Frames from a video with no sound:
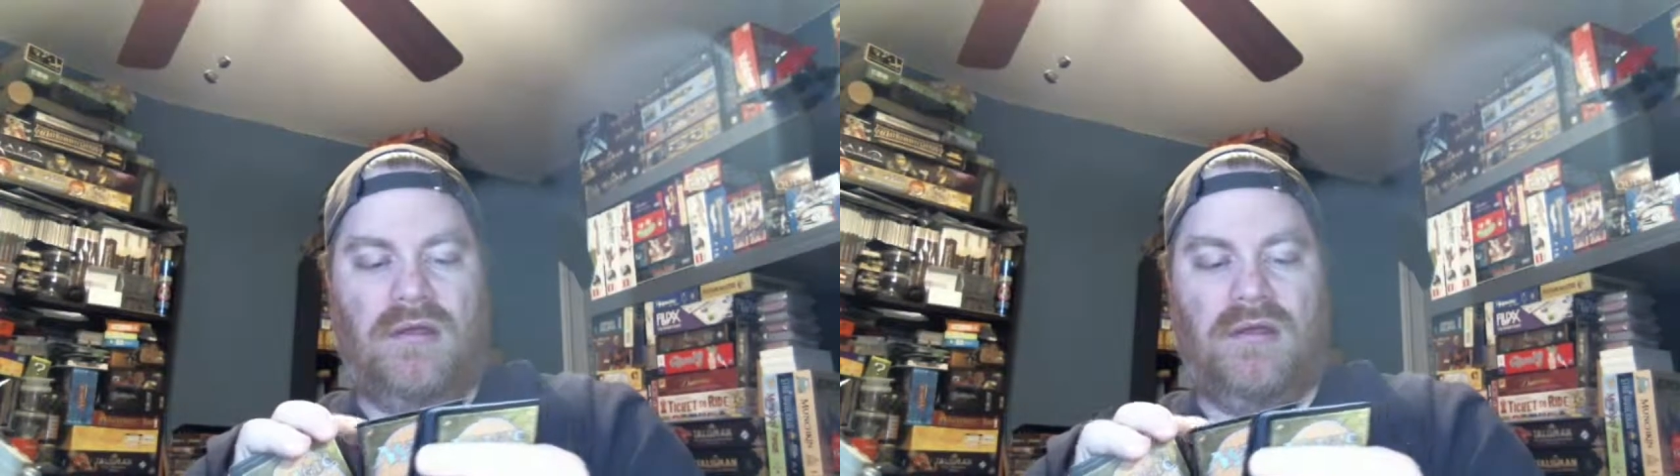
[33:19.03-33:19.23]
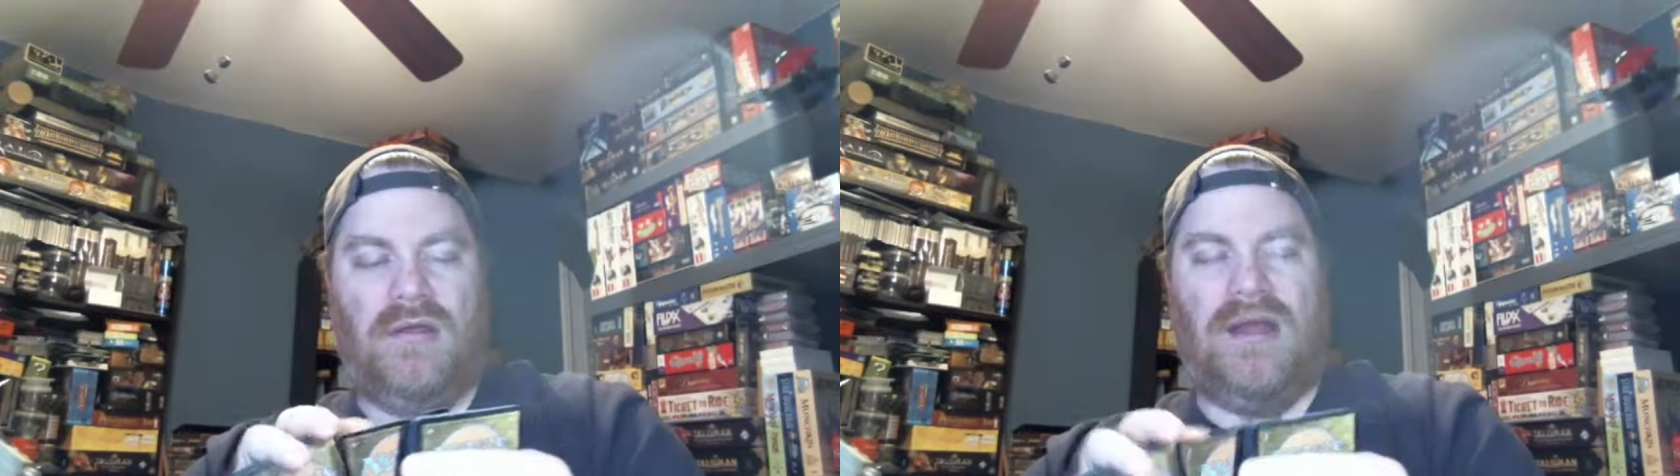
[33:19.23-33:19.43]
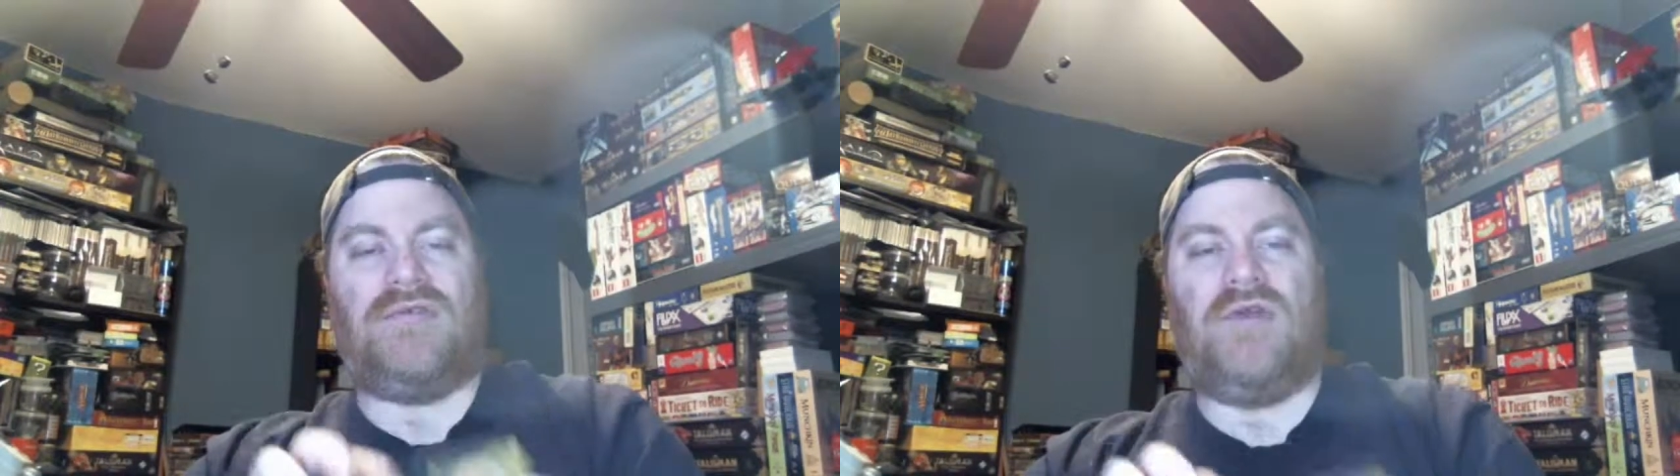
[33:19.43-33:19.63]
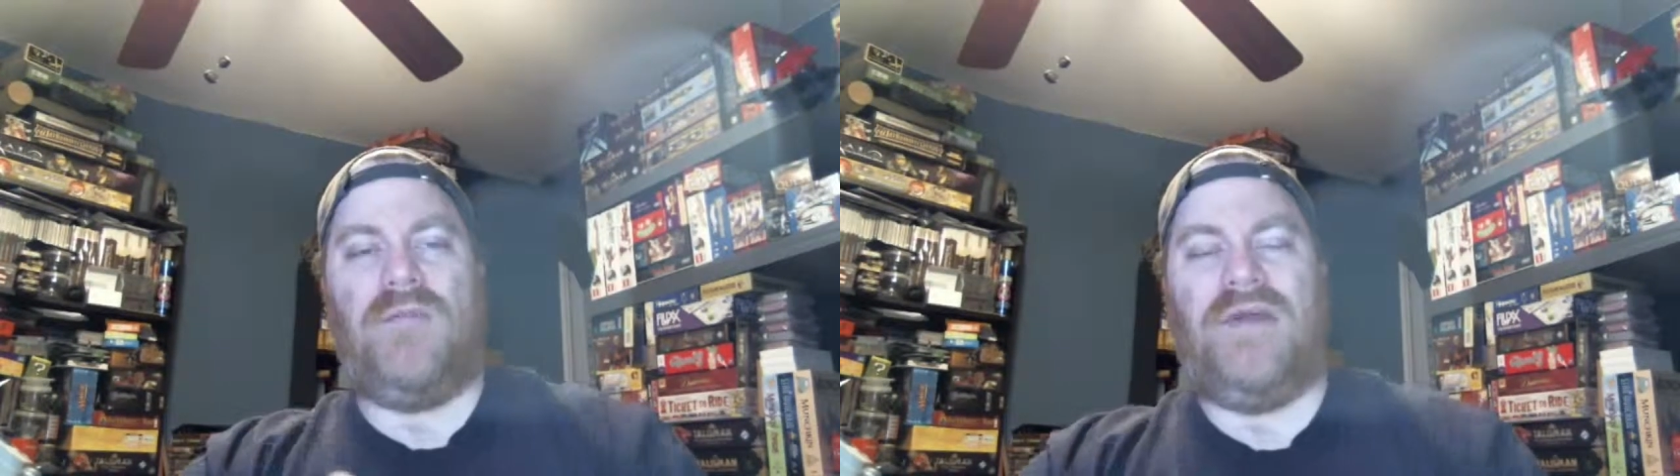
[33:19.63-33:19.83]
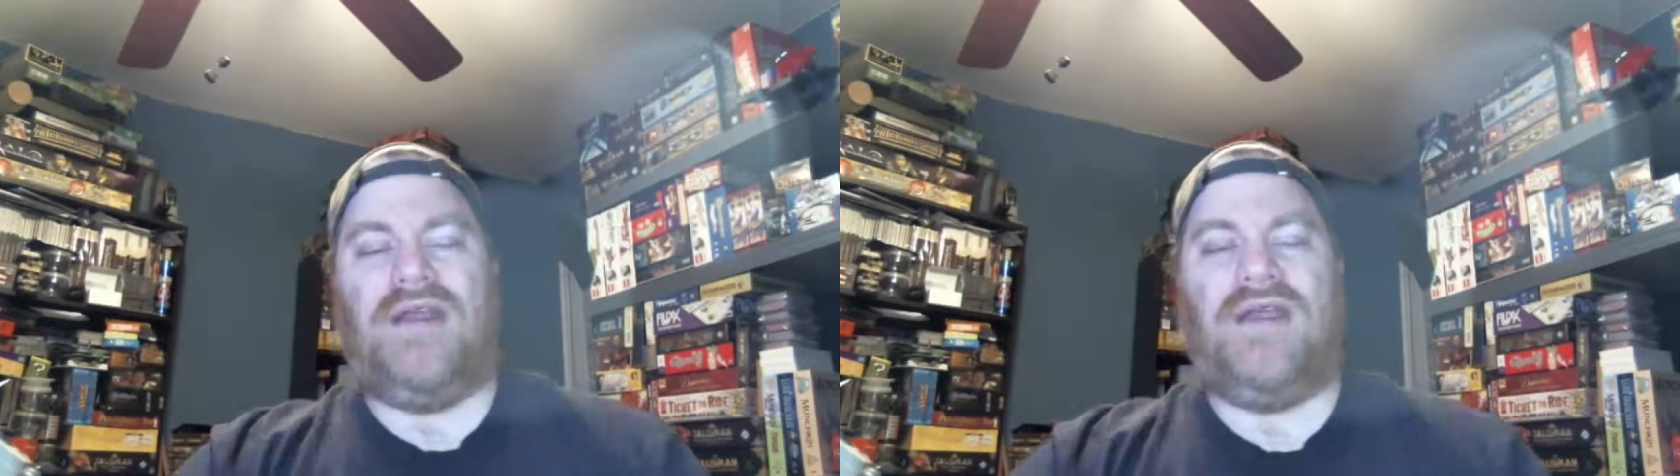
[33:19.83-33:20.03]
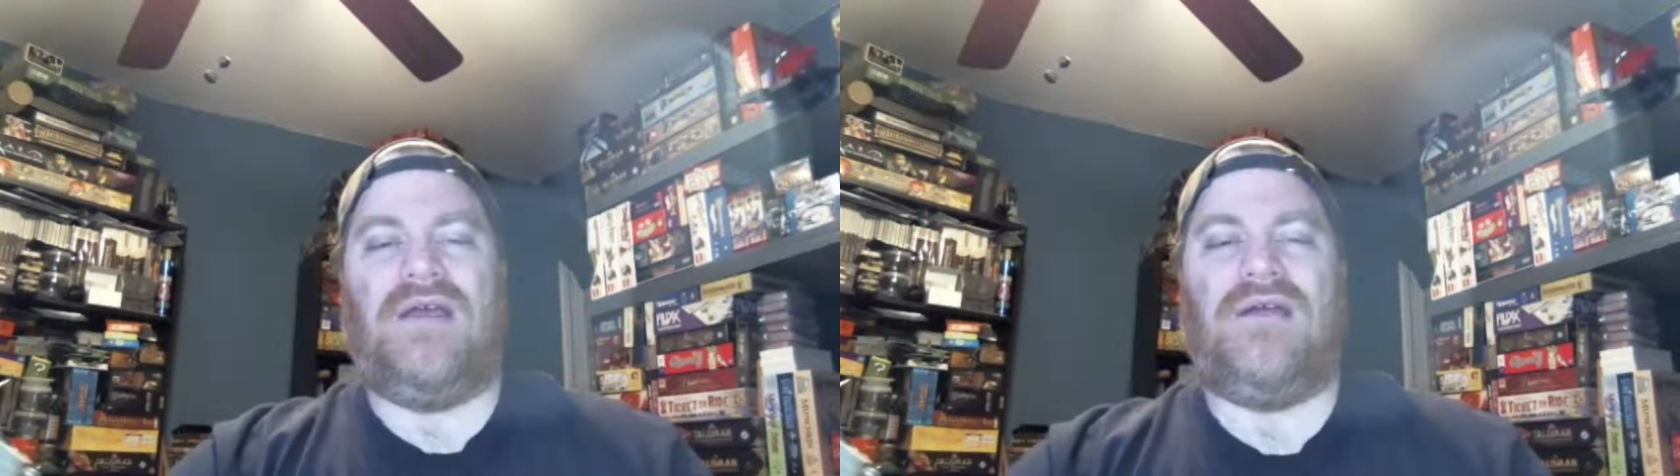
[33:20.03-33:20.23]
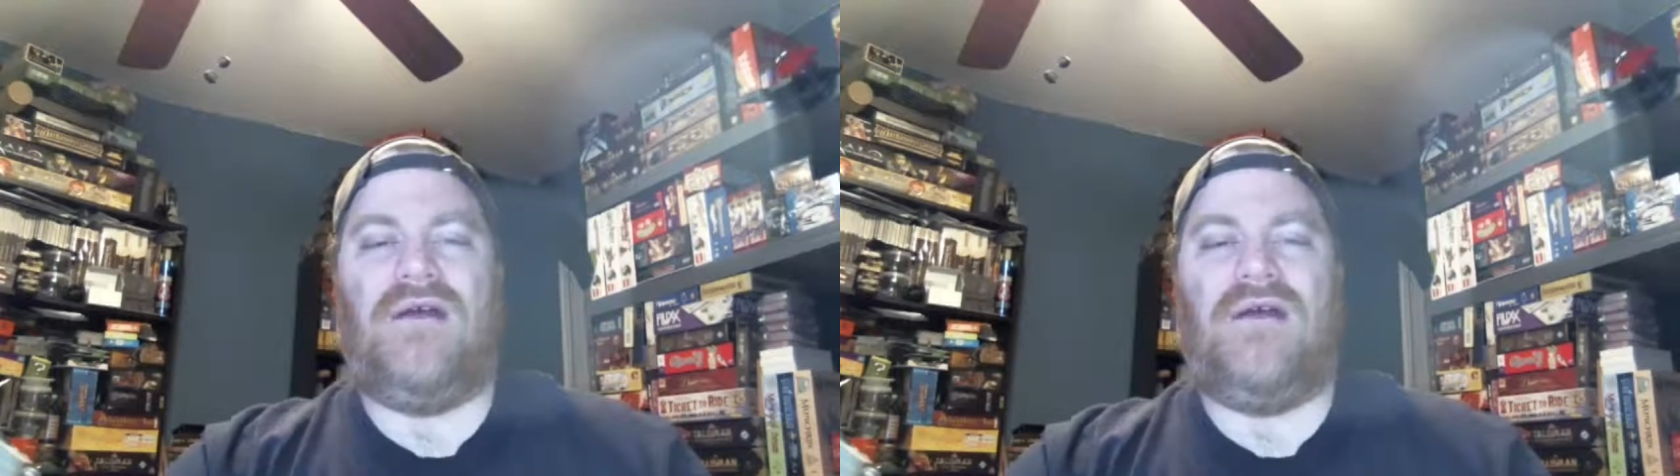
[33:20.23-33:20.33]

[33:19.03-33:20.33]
I was hoping to get